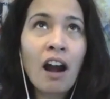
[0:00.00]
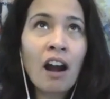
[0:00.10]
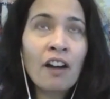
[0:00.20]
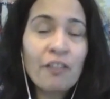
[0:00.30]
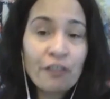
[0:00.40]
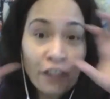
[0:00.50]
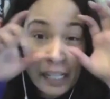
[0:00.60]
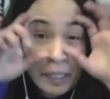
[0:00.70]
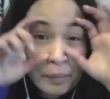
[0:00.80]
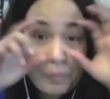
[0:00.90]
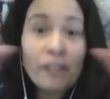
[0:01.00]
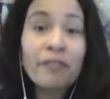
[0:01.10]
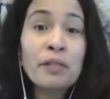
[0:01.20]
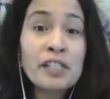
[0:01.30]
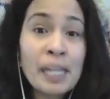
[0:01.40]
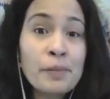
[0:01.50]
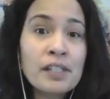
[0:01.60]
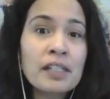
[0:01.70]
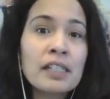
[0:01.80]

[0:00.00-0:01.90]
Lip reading: our frames of perception.